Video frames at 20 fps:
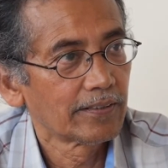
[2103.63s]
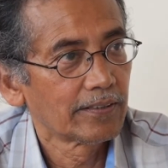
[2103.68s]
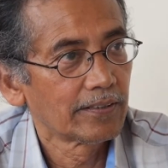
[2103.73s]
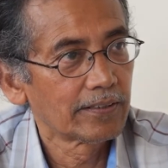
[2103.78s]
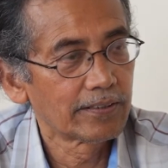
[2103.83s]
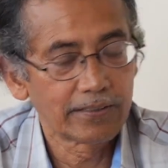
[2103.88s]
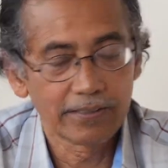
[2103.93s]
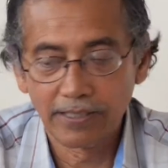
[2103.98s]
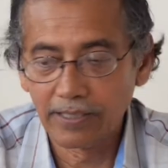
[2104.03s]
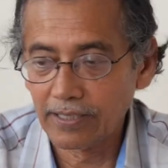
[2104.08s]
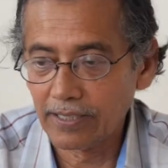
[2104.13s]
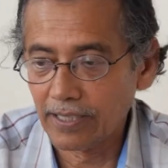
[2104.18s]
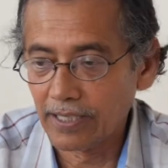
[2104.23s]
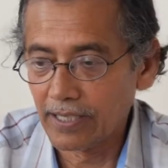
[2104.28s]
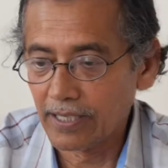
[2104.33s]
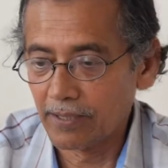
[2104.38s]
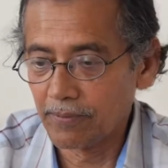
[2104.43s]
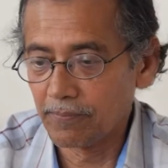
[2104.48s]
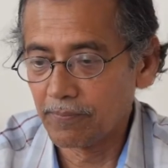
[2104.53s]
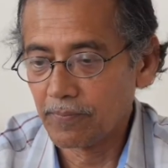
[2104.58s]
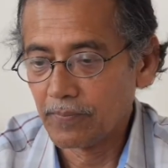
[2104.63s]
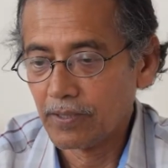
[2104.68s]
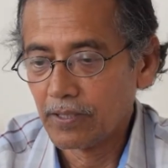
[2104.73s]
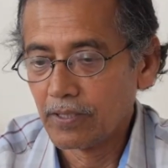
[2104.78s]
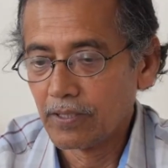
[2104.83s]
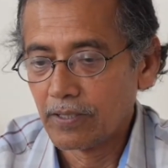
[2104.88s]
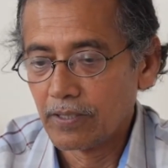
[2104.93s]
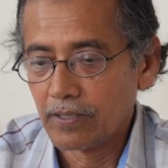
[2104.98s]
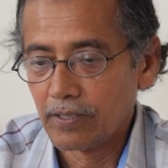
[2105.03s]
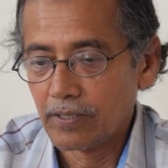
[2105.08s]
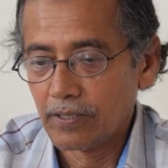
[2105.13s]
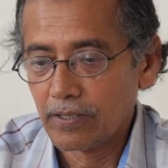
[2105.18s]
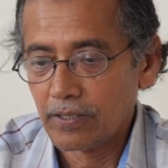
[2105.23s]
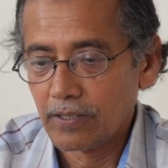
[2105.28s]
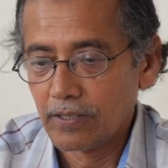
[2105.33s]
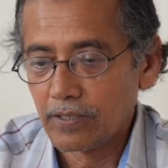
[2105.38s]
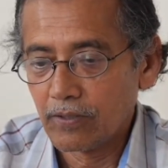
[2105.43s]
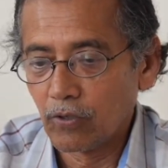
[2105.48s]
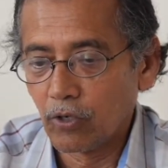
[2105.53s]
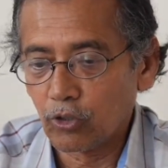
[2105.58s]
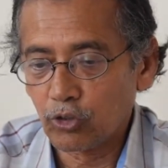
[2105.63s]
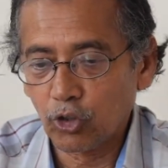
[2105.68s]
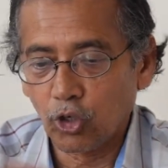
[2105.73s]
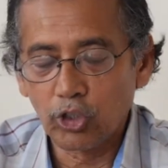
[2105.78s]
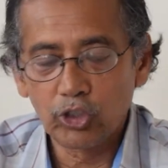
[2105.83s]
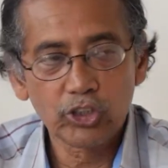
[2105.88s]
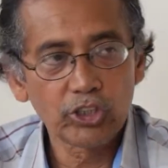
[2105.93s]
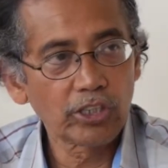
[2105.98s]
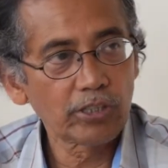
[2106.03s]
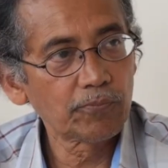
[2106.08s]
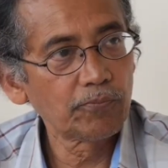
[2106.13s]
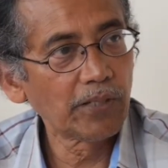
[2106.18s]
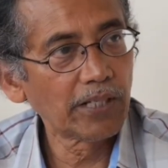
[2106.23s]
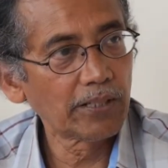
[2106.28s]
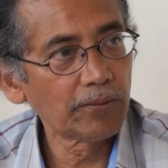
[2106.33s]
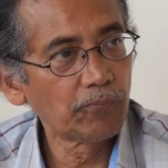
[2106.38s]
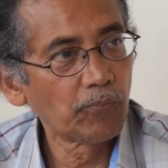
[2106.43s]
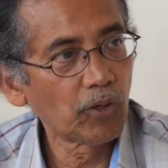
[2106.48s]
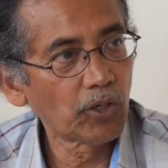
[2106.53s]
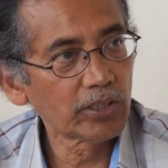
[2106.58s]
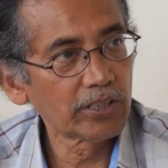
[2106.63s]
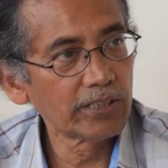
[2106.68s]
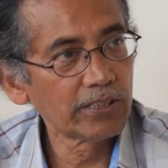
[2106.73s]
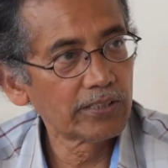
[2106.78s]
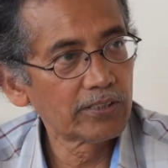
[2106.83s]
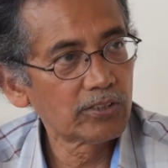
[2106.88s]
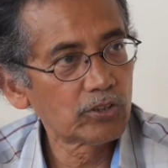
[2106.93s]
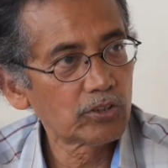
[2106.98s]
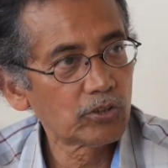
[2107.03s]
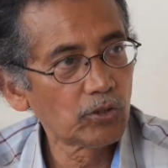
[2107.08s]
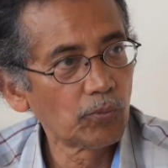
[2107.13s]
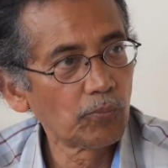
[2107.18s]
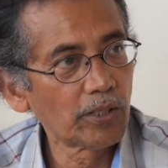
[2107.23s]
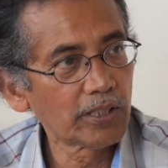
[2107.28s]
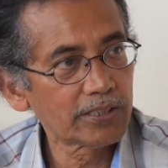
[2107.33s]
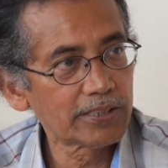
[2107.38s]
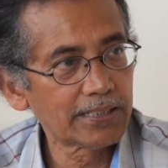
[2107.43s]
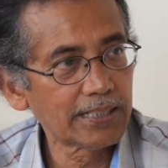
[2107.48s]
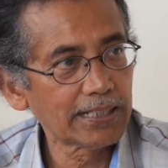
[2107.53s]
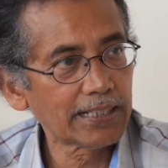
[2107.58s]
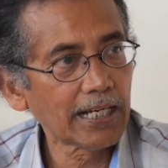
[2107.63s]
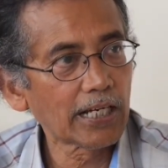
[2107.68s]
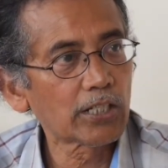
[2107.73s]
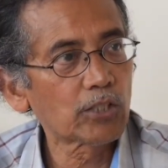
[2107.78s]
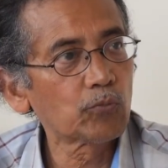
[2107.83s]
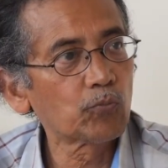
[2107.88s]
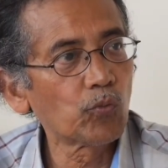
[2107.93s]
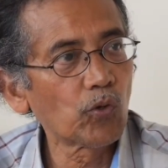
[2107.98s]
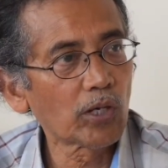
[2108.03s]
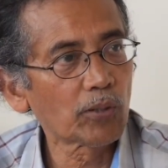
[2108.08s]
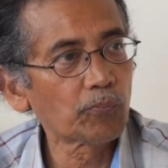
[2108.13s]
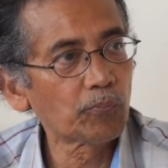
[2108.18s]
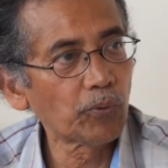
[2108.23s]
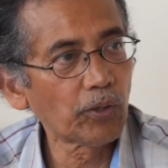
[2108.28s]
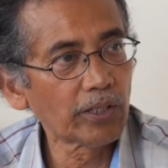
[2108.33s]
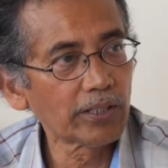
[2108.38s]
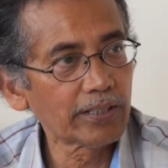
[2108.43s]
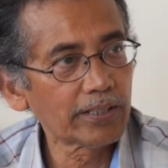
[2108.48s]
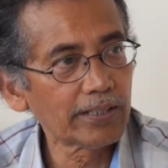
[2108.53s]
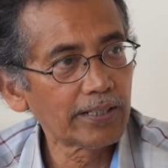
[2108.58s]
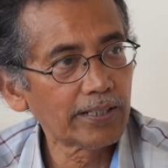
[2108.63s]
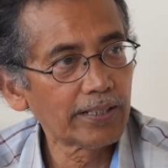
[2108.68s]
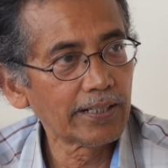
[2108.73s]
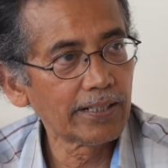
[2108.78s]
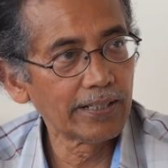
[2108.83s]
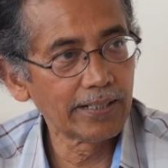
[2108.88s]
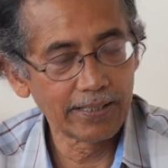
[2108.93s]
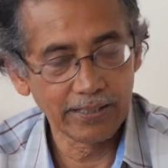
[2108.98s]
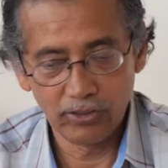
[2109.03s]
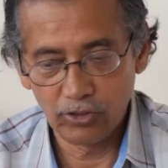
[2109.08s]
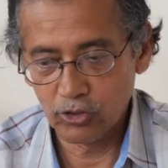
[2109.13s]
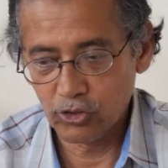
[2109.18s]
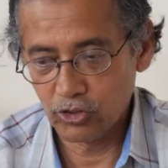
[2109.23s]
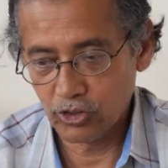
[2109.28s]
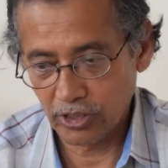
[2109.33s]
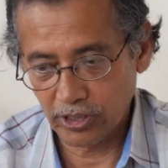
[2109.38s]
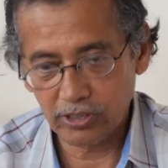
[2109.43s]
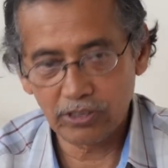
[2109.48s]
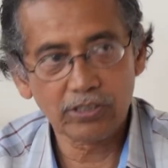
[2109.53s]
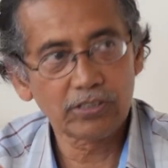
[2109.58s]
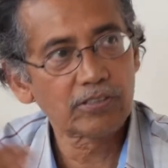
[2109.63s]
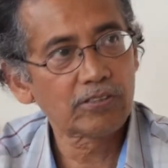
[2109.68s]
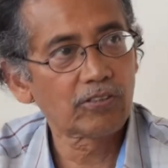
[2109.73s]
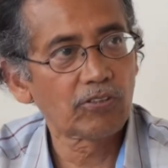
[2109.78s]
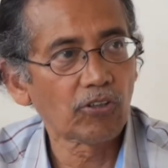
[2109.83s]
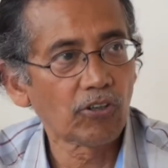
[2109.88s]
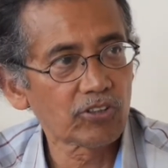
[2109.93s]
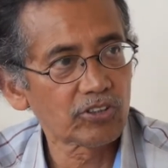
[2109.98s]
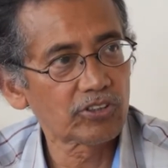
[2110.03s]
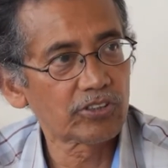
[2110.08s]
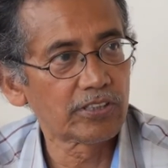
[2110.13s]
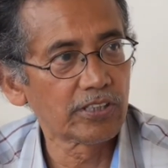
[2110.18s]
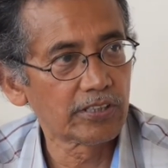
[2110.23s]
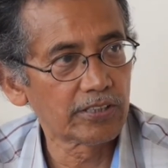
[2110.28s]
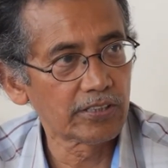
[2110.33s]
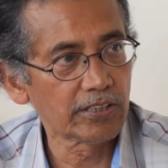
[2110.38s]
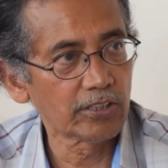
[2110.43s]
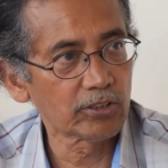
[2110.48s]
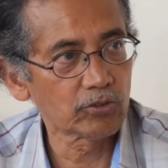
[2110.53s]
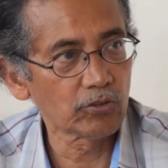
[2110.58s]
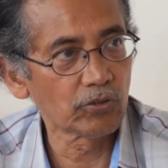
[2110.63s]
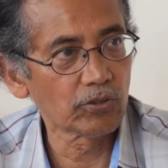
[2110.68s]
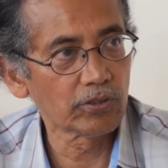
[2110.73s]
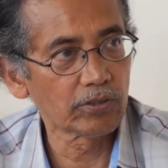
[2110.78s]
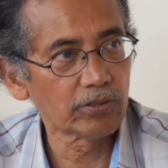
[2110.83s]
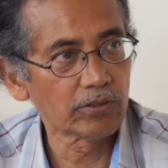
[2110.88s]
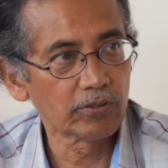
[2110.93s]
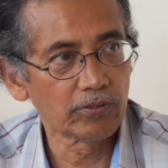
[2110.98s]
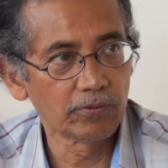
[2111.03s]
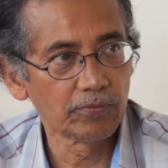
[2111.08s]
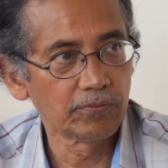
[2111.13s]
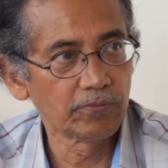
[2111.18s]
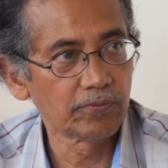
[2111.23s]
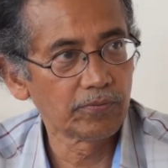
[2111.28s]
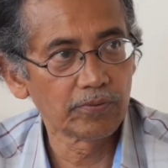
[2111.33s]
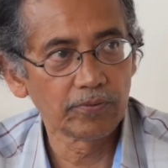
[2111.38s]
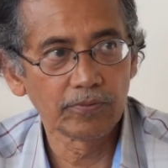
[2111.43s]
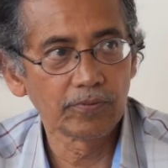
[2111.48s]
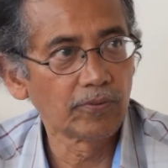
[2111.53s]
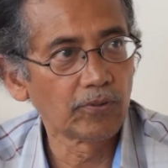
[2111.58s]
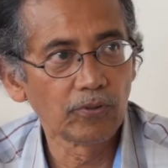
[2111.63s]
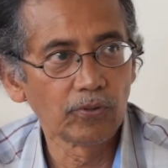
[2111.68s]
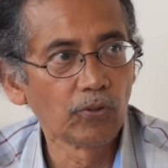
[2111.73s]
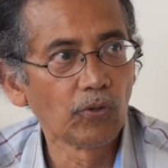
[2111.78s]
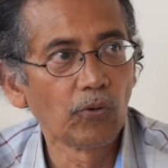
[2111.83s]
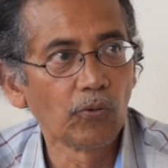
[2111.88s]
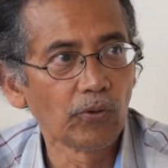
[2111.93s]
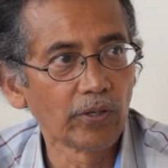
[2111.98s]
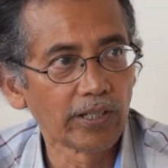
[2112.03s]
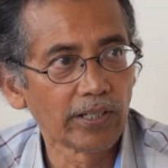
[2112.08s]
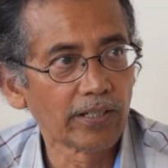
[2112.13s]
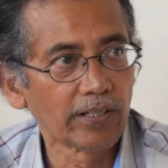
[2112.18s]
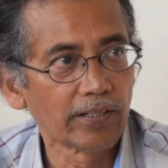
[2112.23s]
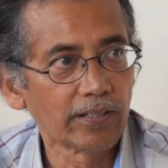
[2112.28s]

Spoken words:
It's like I have tortured my body so much that at one point it has just crossed the threshold. No way